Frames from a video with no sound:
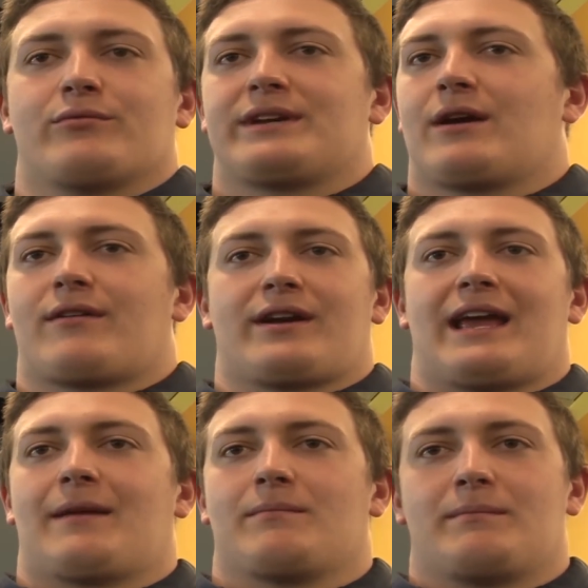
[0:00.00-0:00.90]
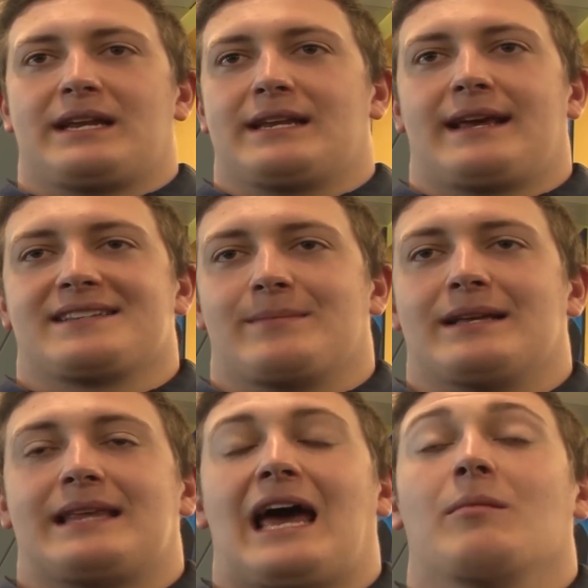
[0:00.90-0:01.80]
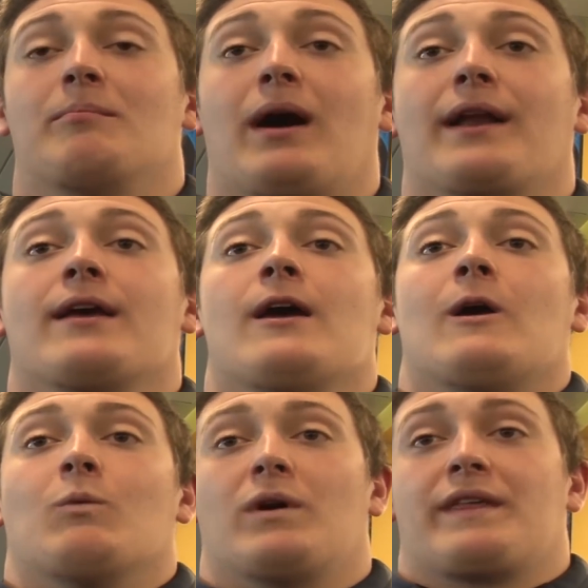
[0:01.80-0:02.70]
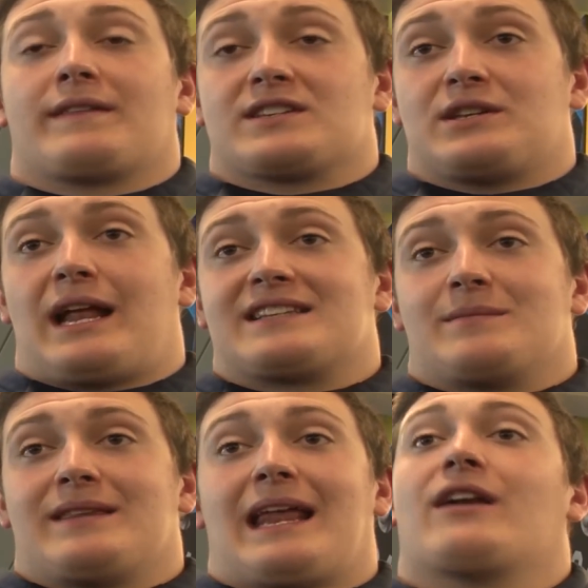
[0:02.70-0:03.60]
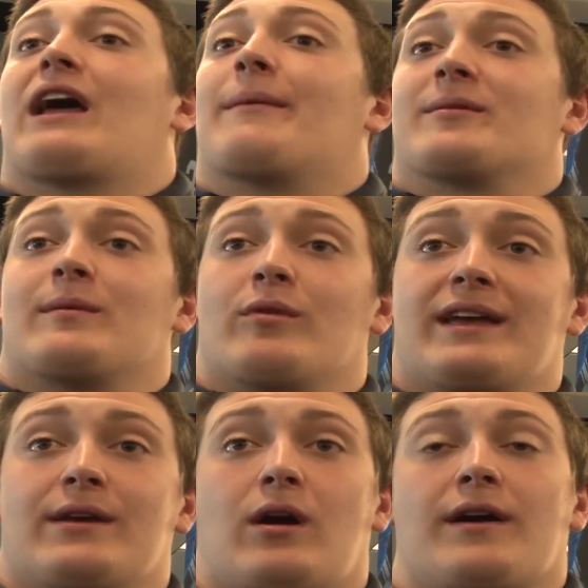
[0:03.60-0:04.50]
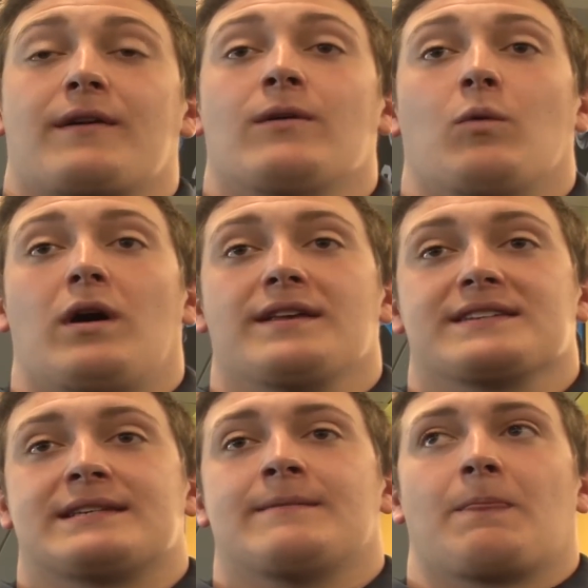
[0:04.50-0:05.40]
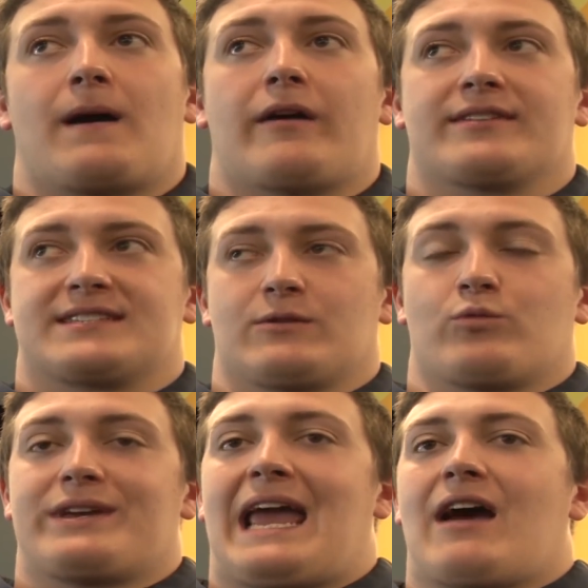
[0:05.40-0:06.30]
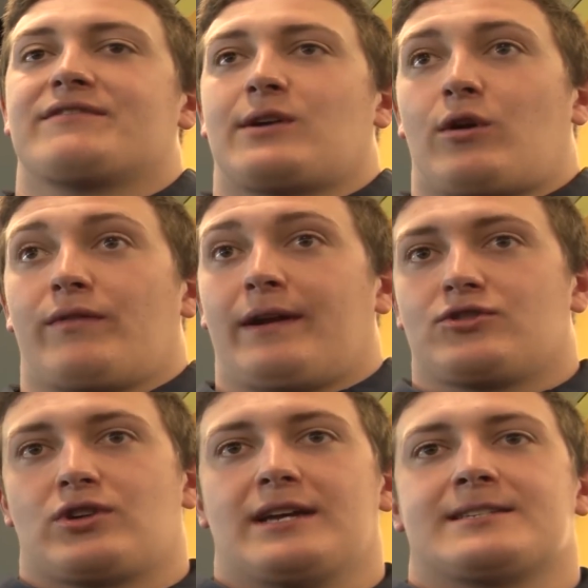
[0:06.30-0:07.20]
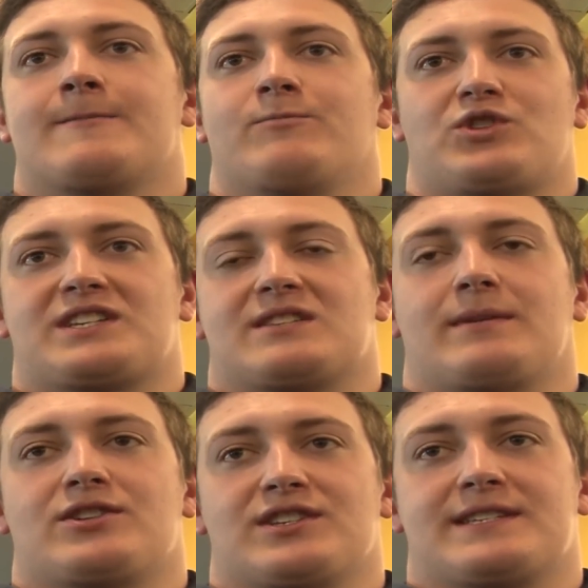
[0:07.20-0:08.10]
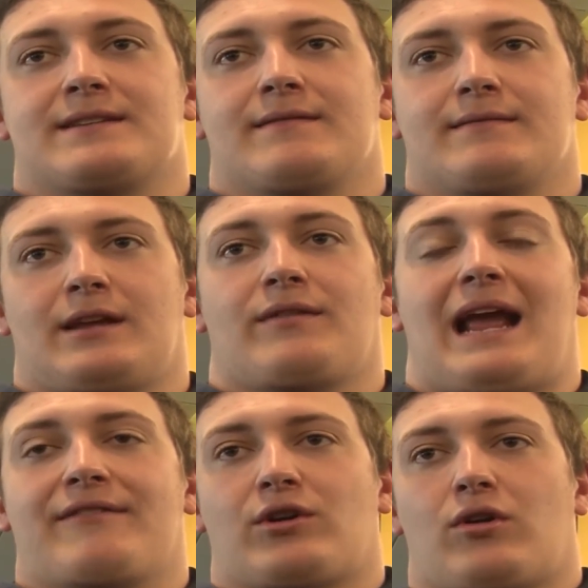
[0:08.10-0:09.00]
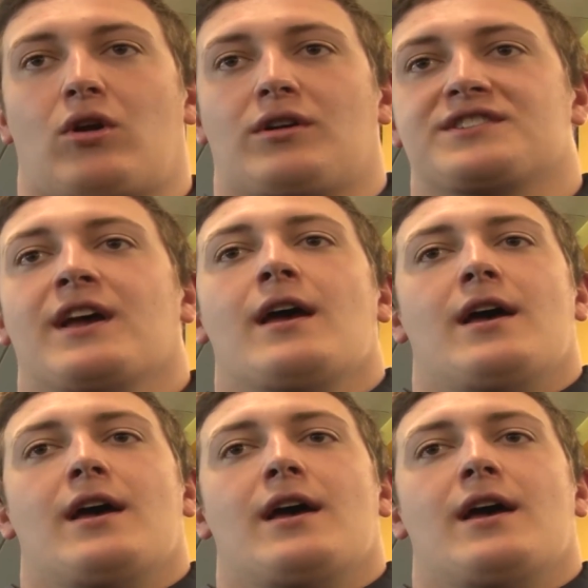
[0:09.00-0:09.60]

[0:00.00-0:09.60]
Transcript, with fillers: We already had media days about that. But one thing that stood out to me that I don't know how many people hit on was obviously we have to earn their trust just as much as you know they have to earn ours.